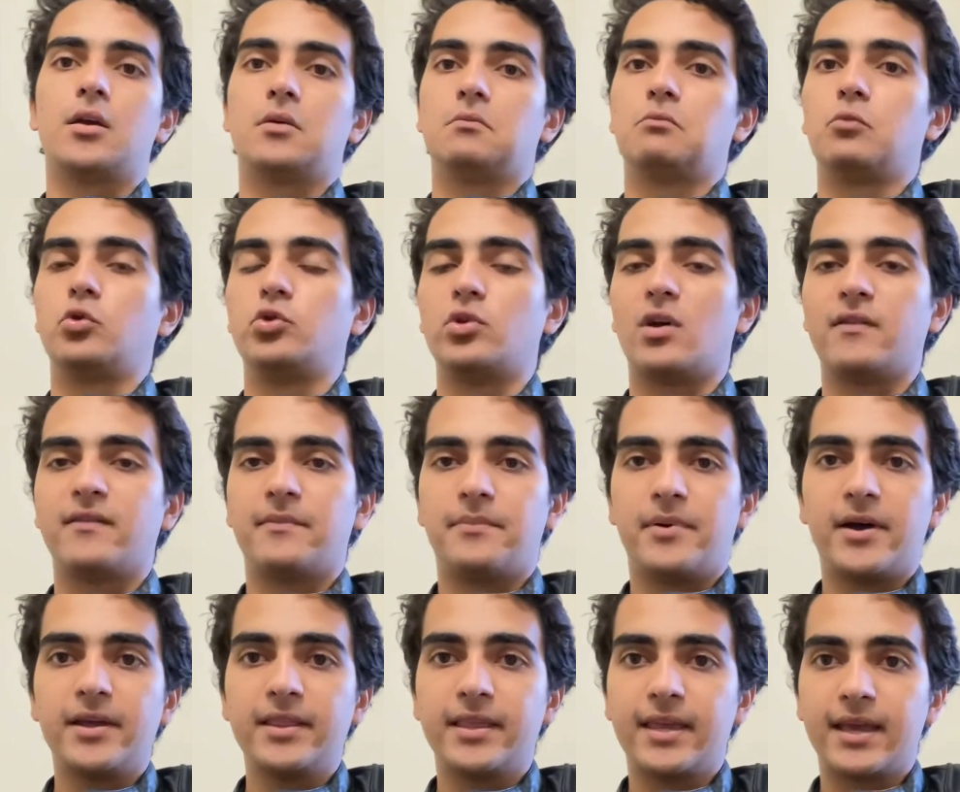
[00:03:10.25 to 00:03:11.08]
When you have a
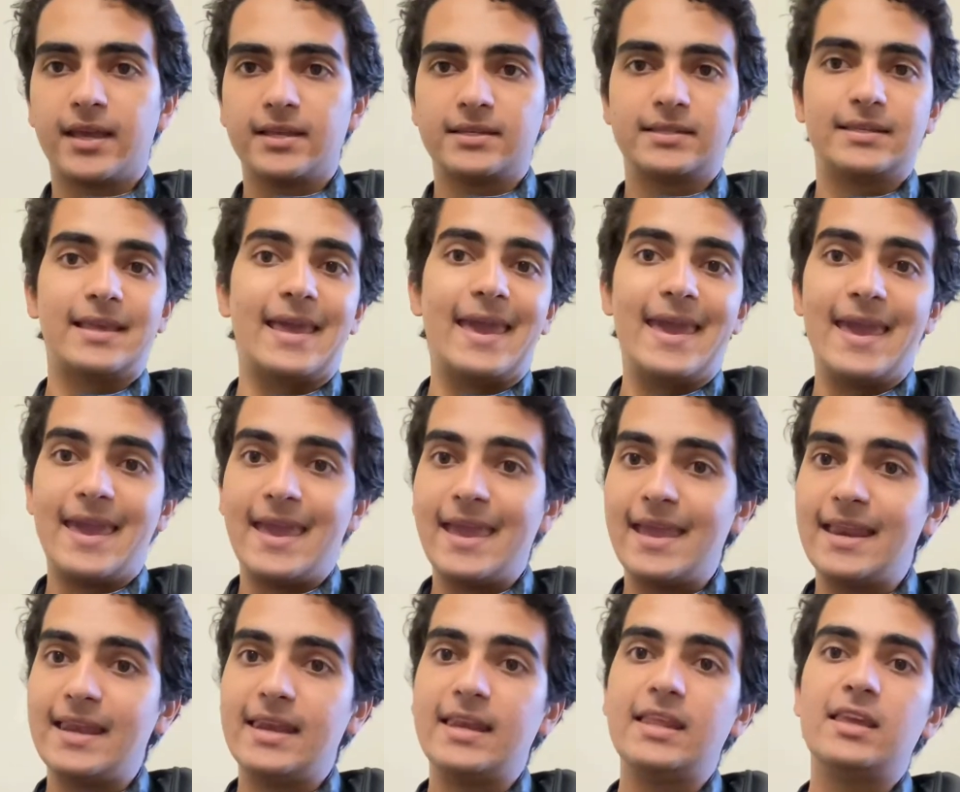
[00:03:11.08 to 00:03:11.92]
podcast,
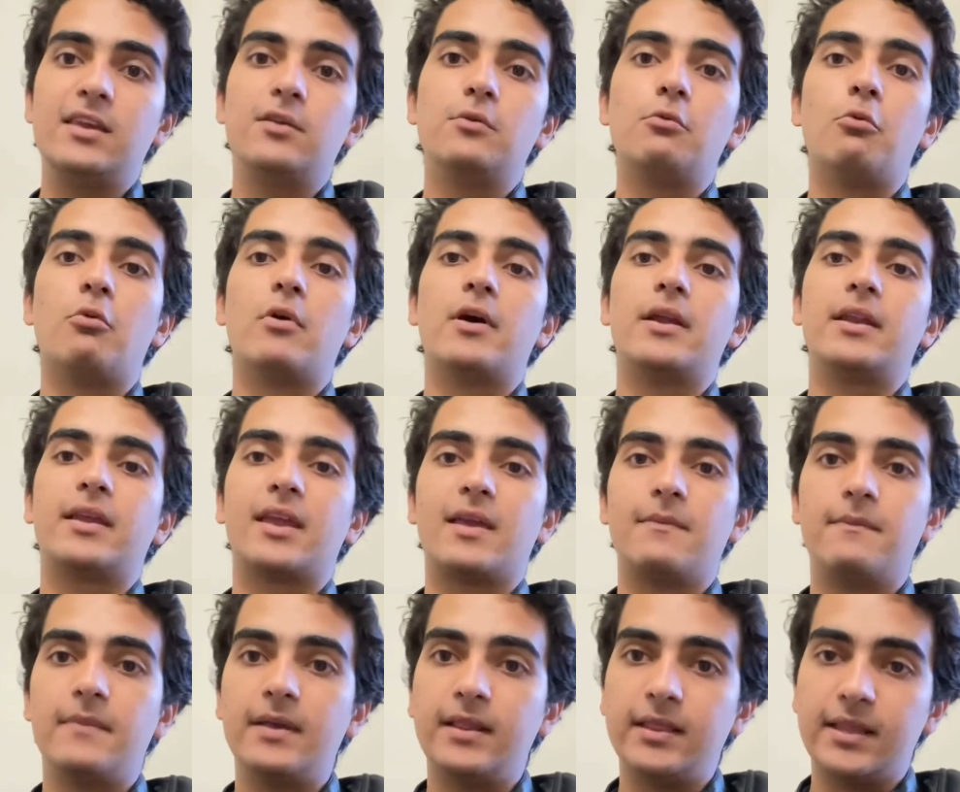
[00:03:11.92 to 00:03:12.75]
anyone
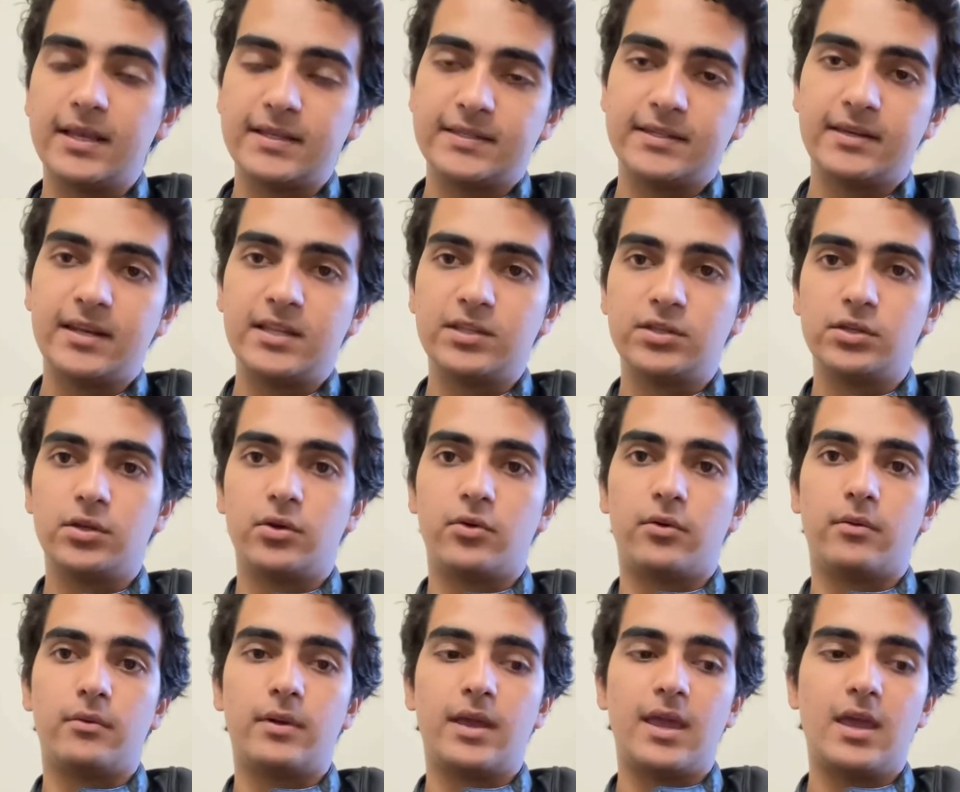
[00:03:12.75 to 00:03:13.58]
can be listening to
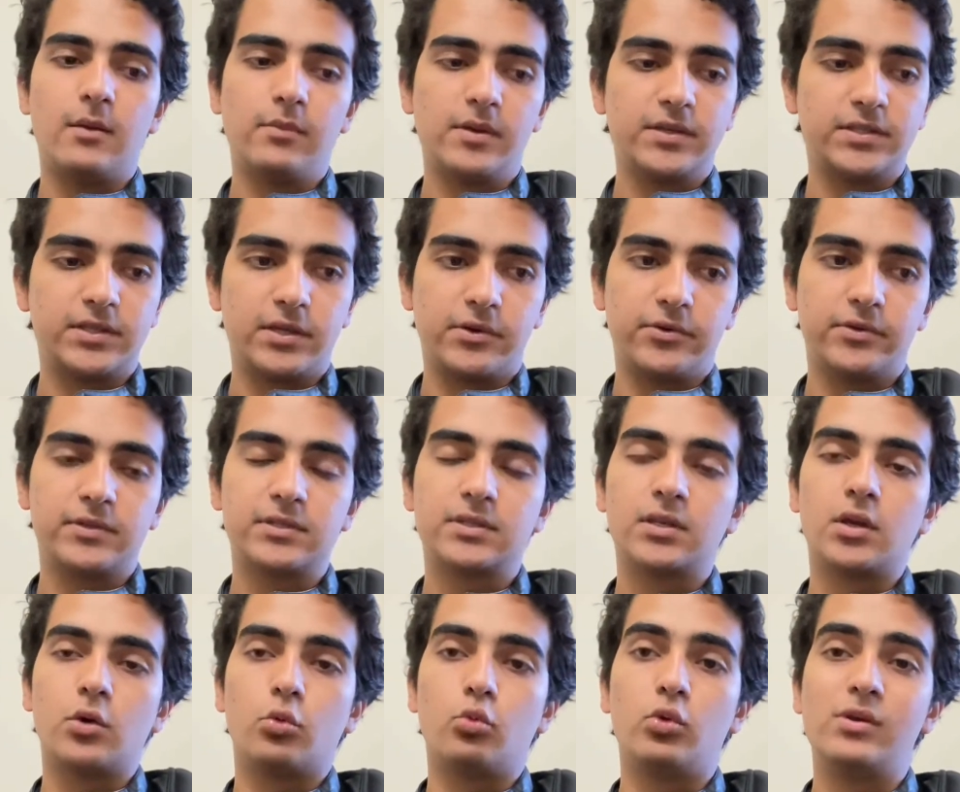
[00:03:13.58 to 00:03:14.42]
your episodes
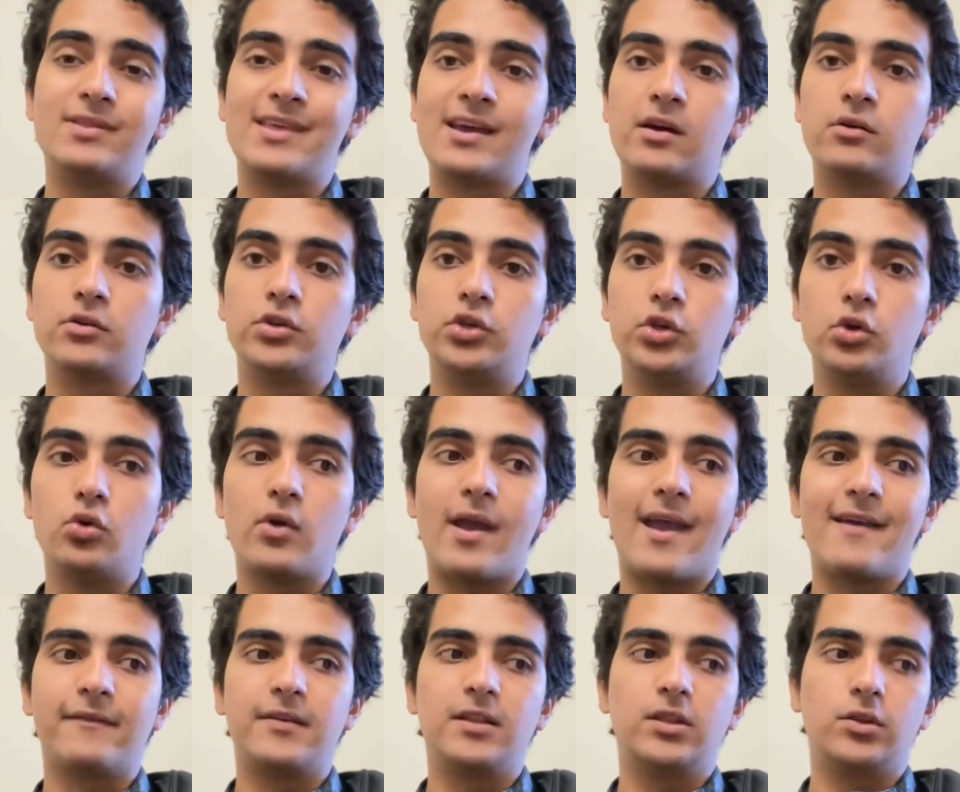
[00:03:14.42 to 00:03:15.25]
without you
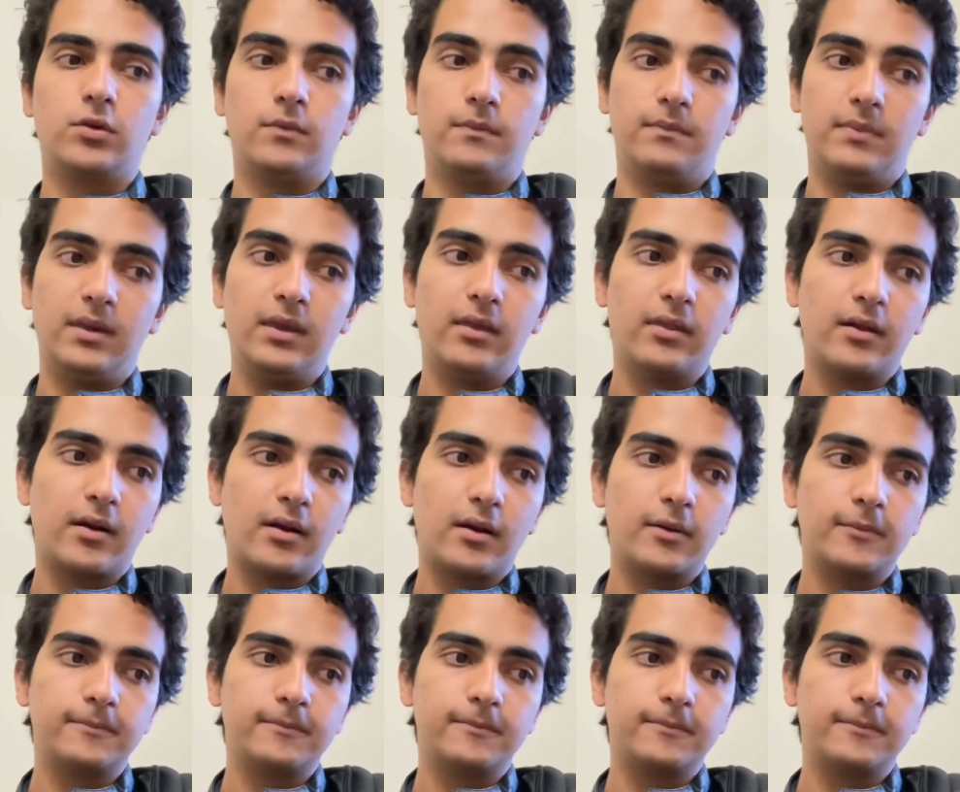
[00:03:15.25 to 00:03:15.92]
having to be there.